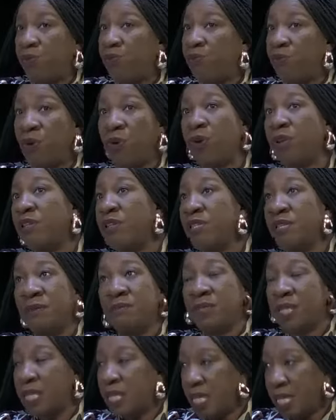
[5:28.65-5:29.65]
30
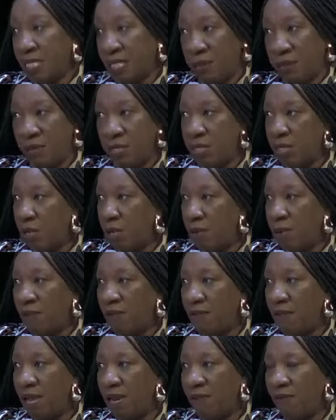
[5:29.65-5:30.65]
something years, I've been talking about
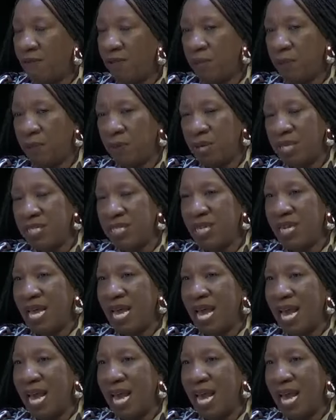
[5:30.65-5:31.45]
fighting for liberation.